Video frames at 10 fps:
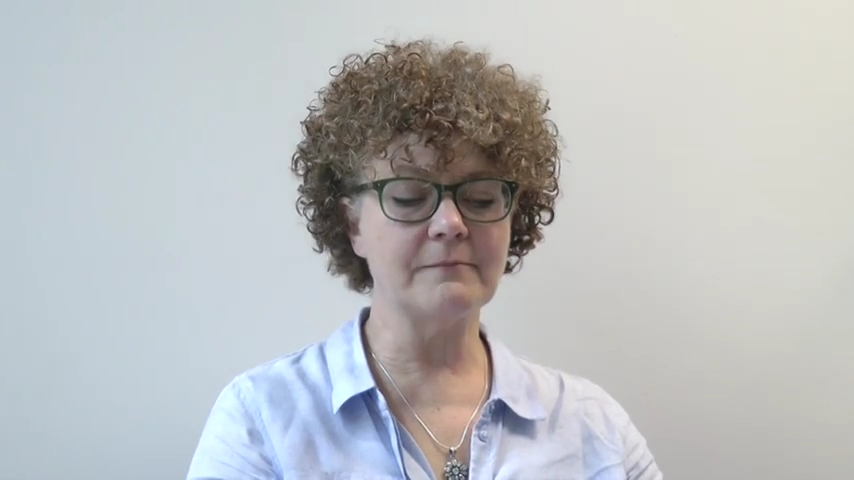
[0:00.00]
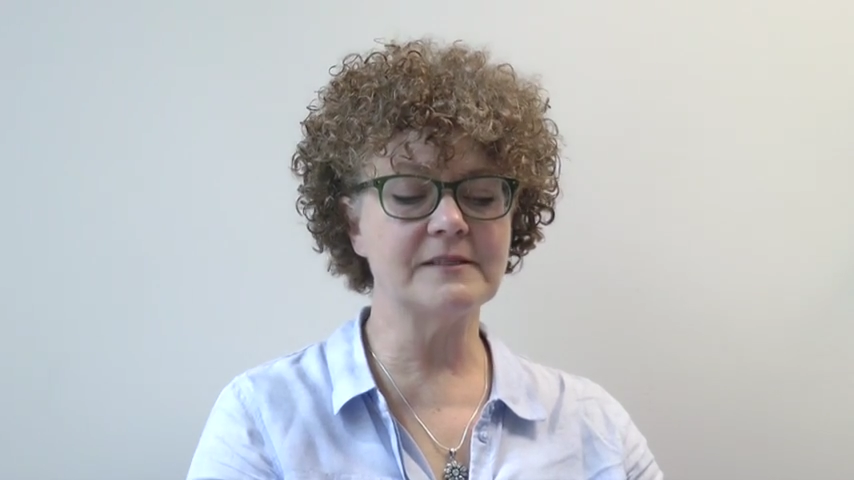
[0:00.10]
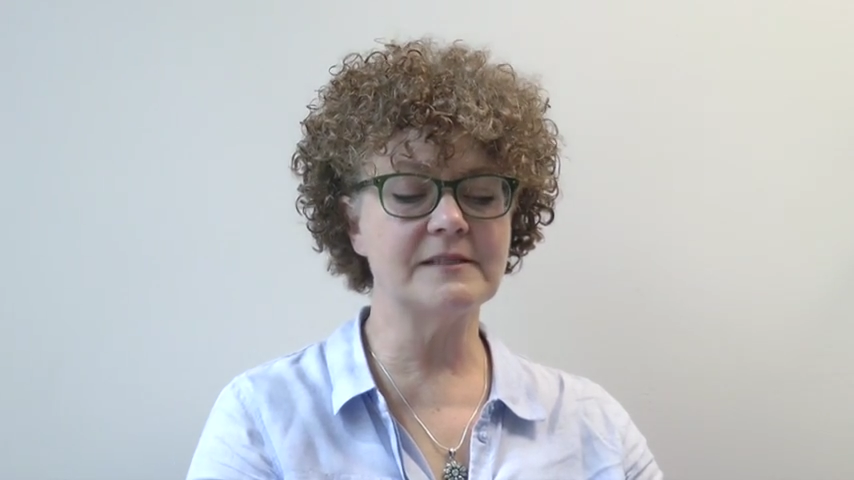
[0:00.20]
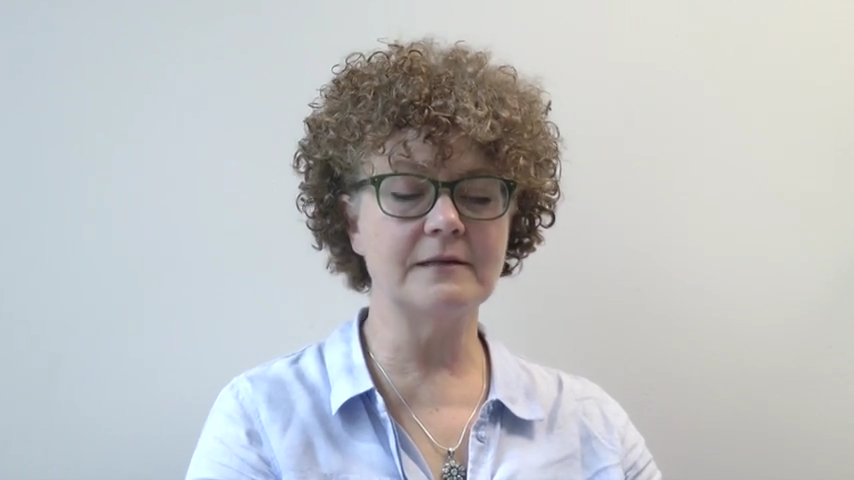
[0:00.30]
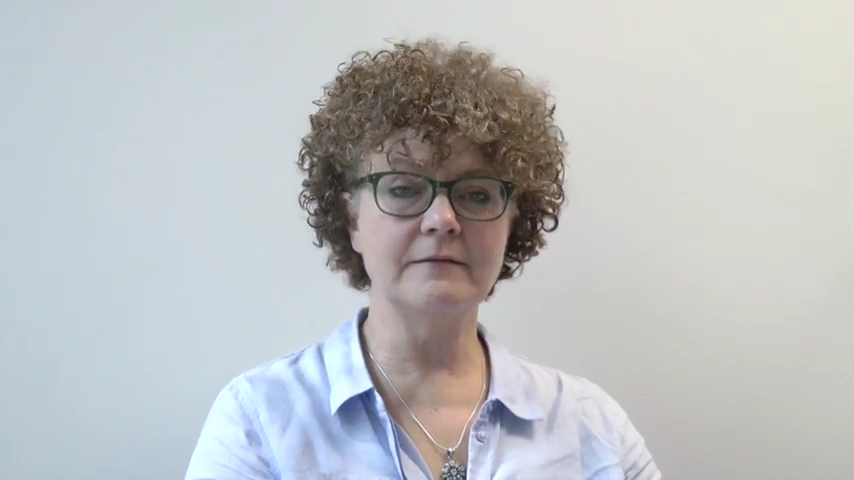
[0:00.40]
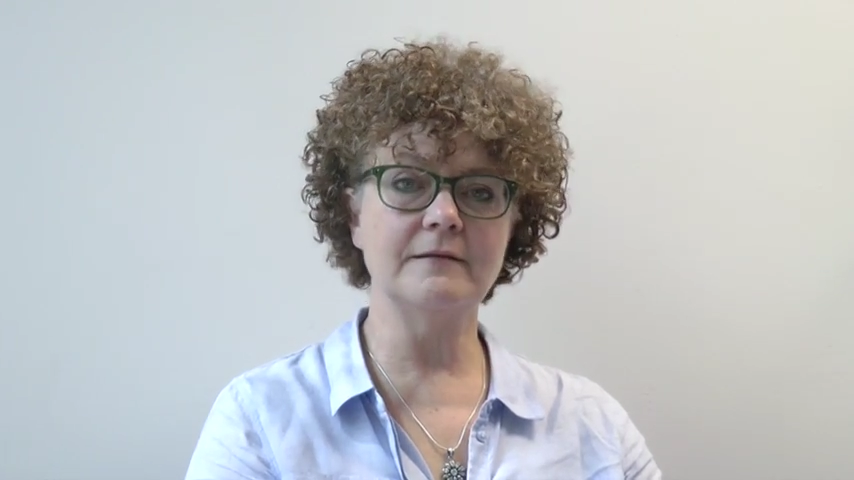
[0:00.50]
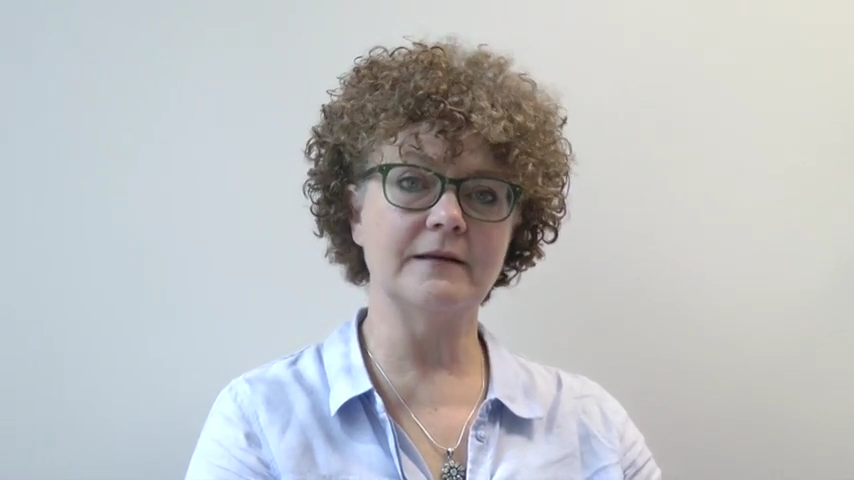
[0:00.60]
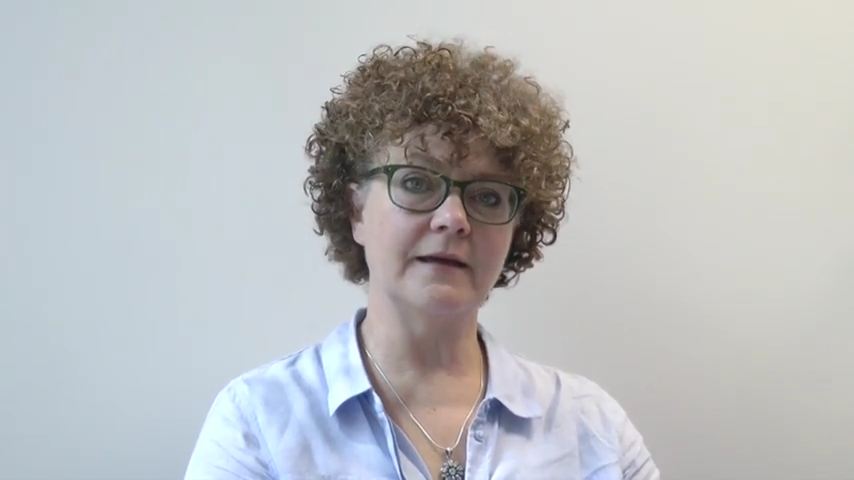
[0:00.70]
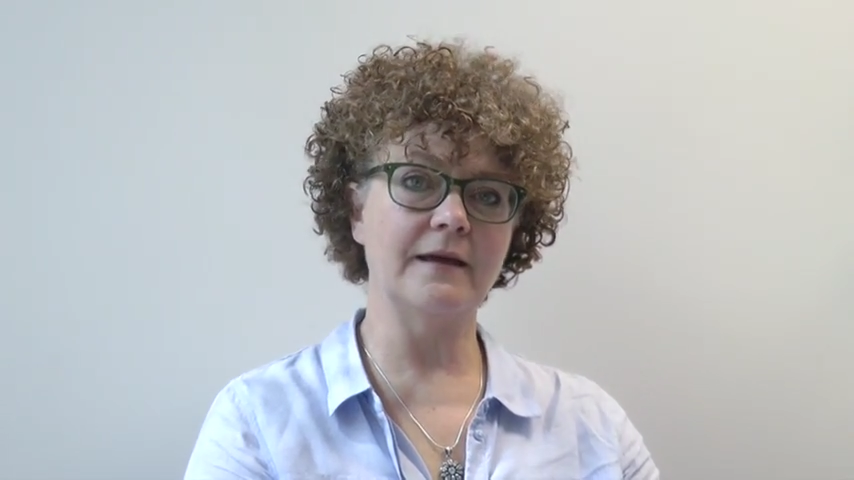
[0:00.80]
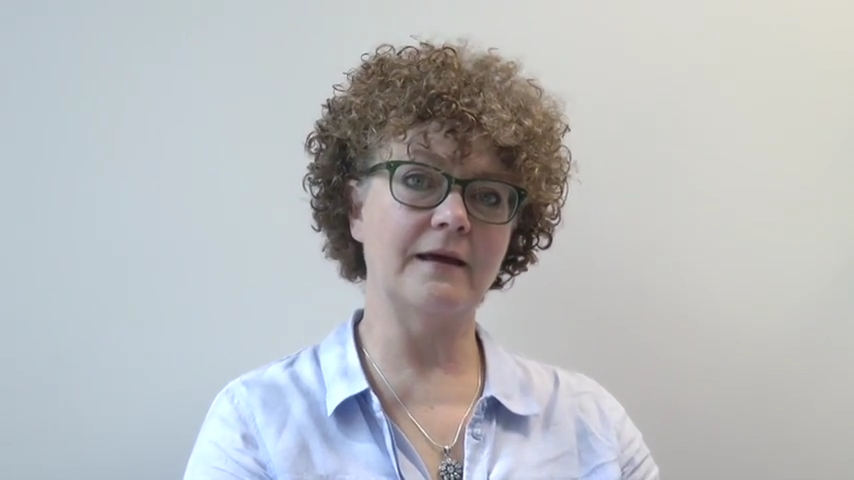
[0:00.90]

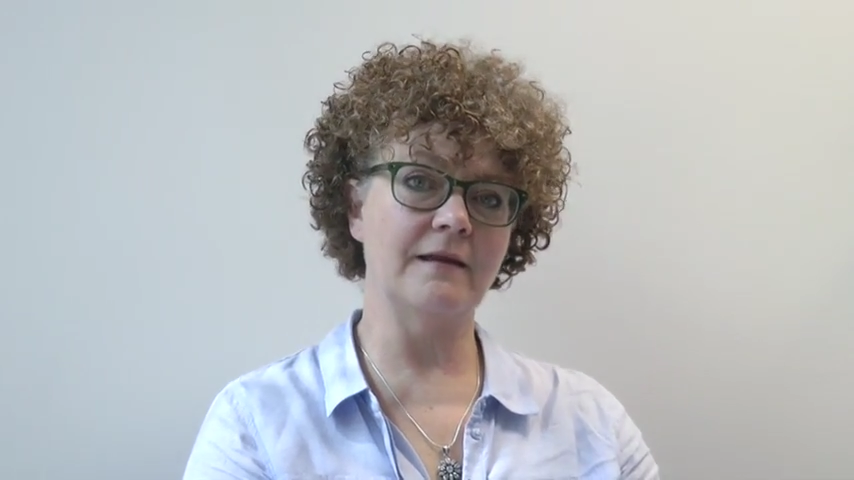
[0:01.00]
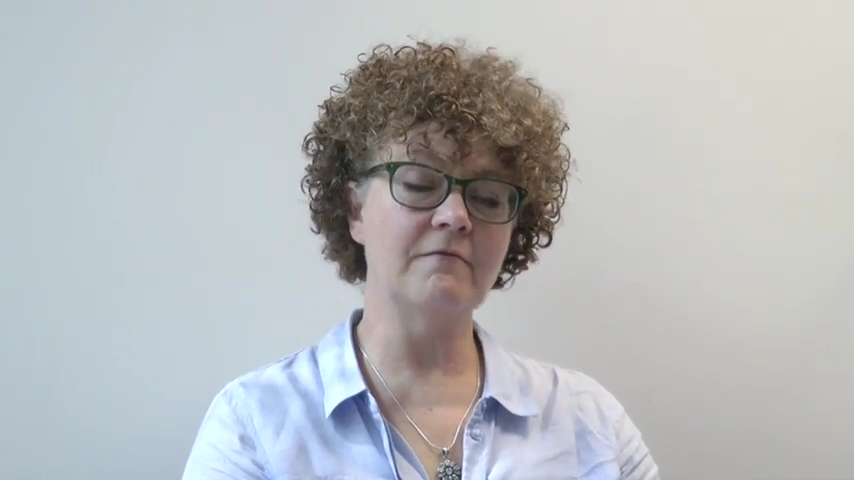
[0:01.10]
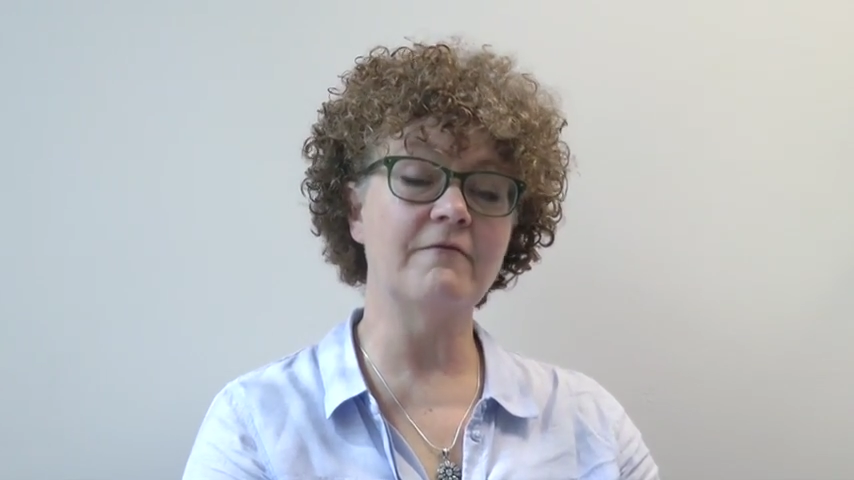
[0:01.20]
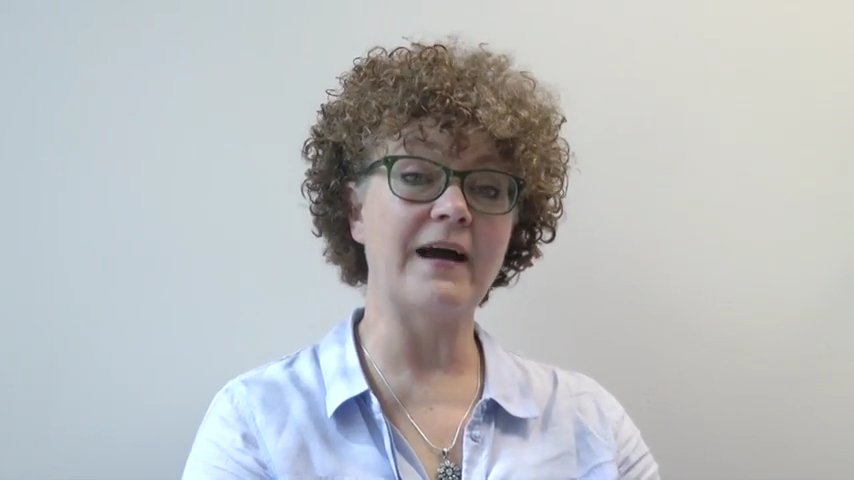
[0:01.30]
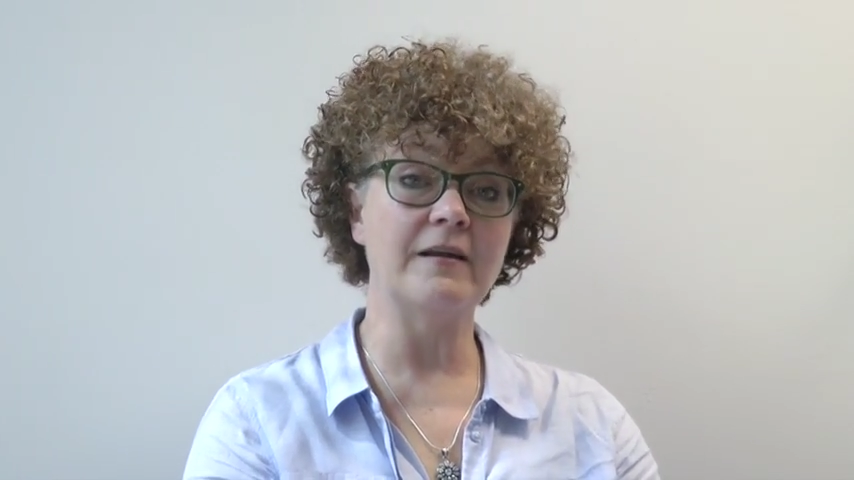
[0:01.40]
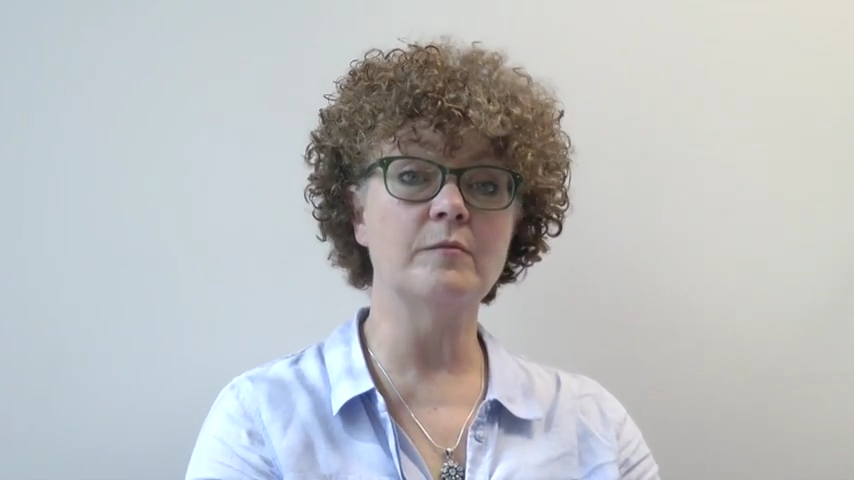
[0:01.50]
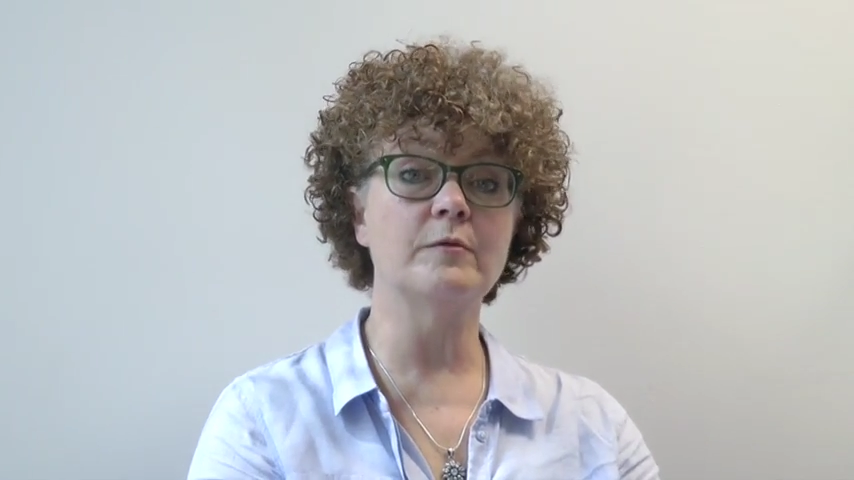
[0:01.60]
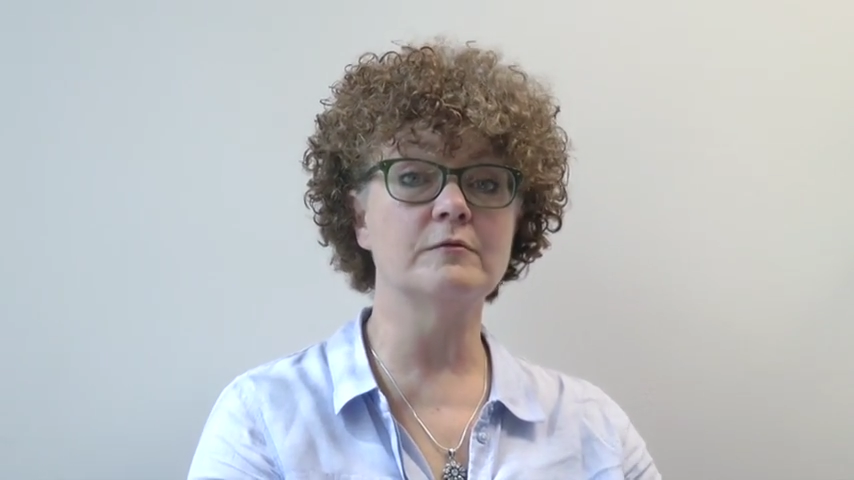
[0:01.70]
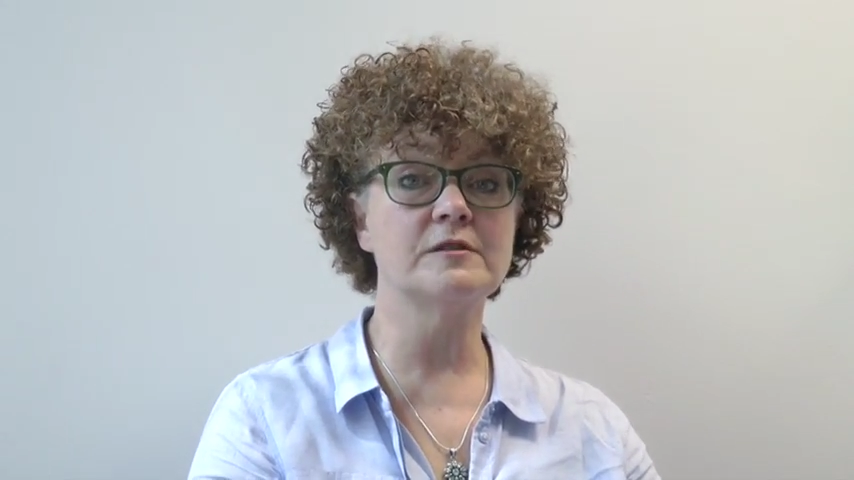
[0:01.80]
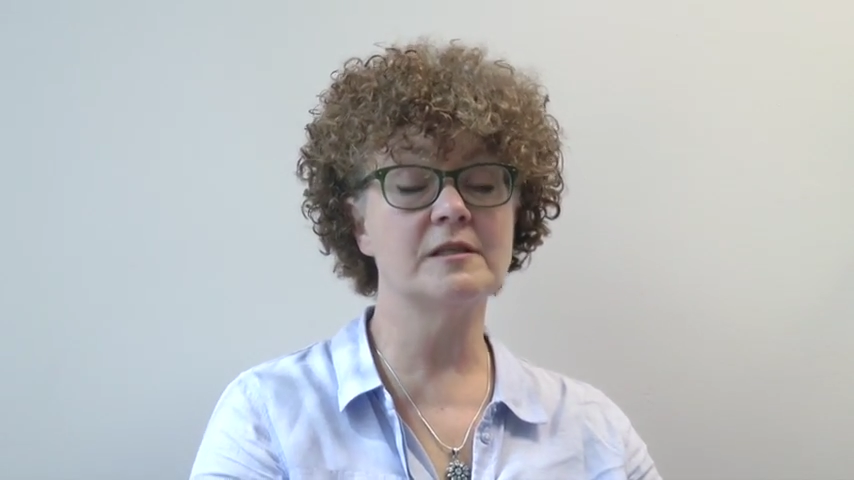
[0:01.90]
absolutely
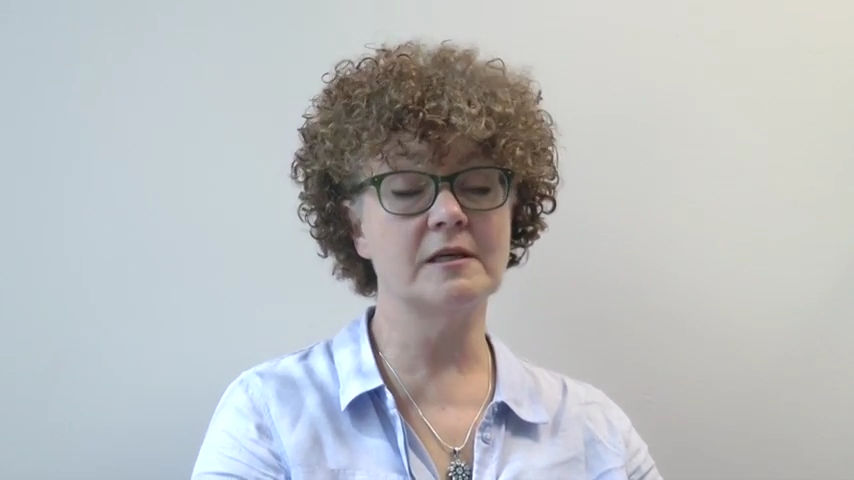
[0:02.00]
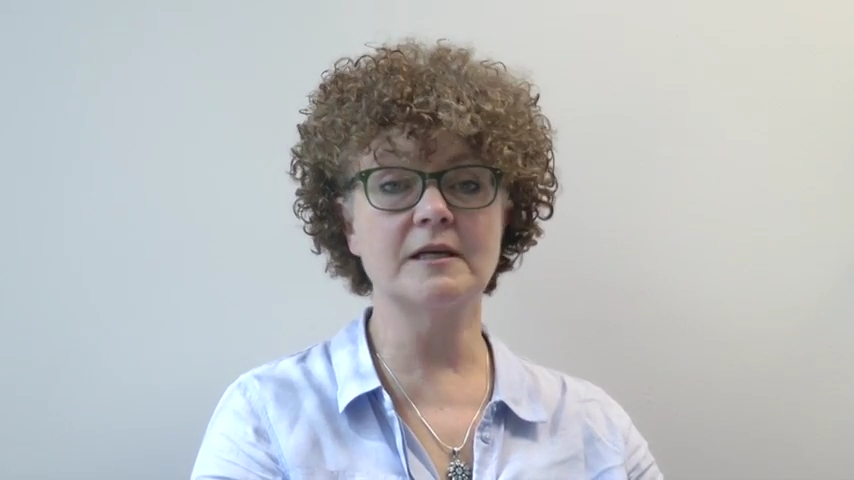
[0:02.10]
invaluable